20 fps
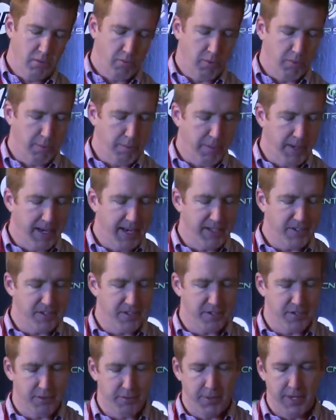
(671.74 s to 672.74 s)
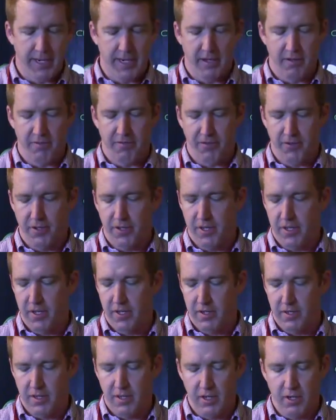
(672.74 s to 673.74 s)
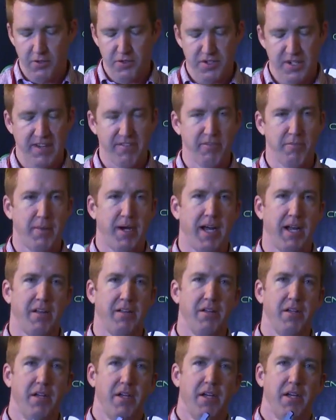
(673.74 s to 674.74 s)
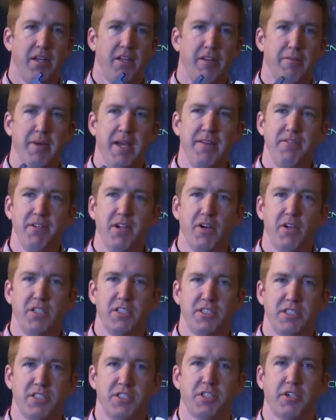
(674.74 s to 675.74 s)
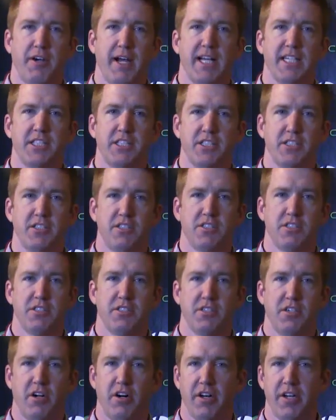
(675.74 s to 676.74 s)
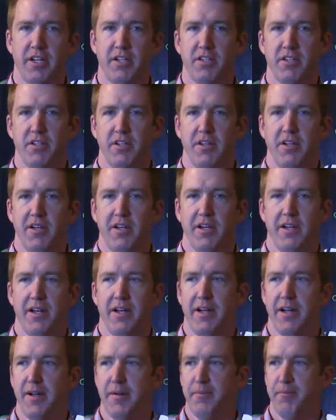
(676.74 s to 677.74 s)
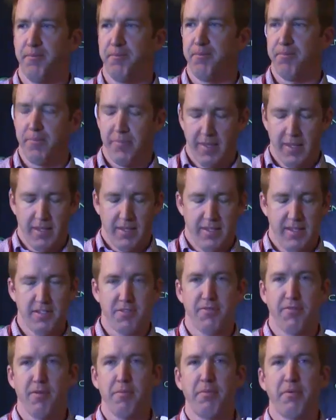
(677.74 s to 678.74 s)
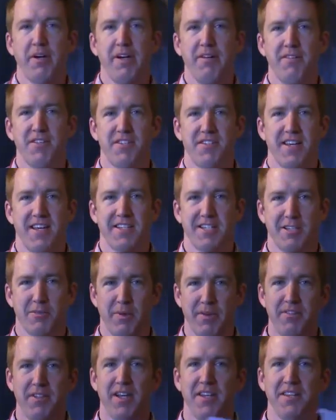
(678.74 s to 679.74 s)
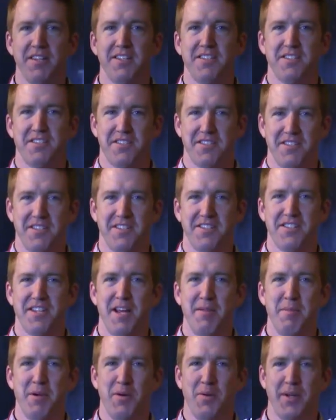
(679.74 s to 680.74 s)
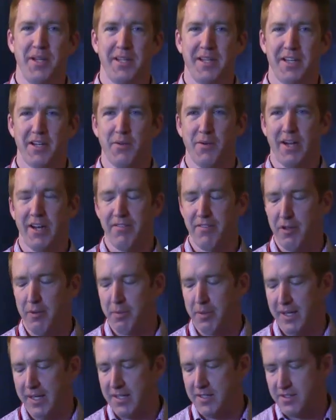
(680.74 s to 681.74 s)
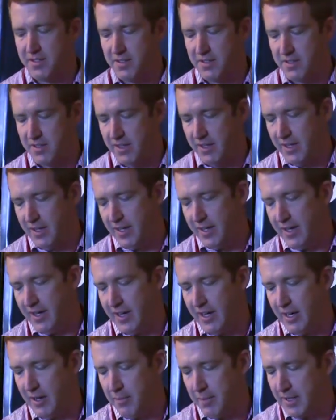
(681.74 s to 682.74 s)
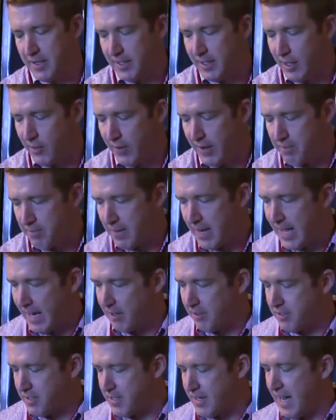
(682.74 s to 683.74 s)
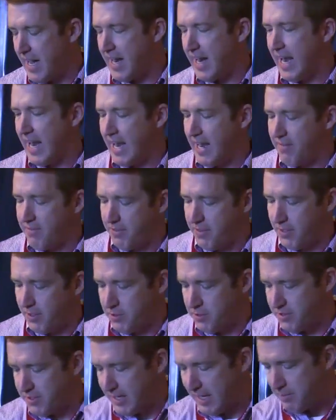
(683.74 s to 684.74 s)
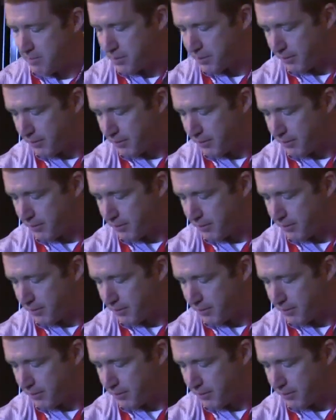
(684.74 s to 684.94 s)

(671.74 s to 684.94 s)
when we passed this around for the the 07 model you may have noticed the scratches on it. Um, this is from previous tests. We've done this, this demo at, at quite a few places. Um, and the 08 model did not have those same